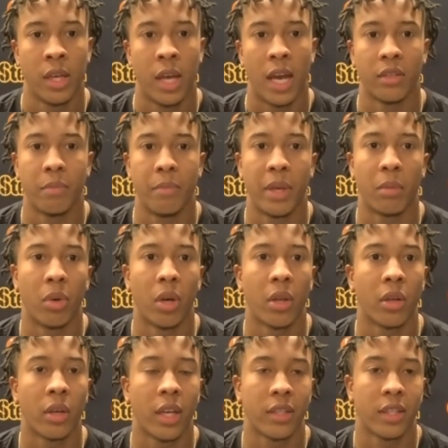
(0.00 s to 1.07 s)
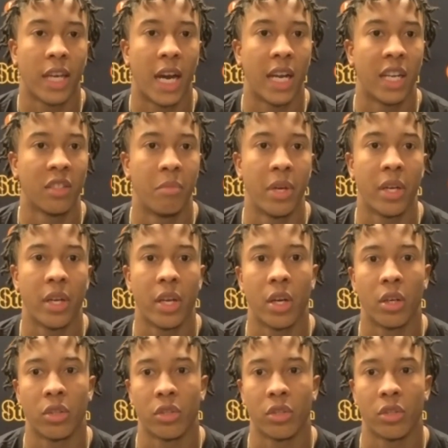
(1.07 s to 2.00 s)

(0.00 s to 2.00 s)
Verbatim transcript: as a big brother, as a guy that's been here.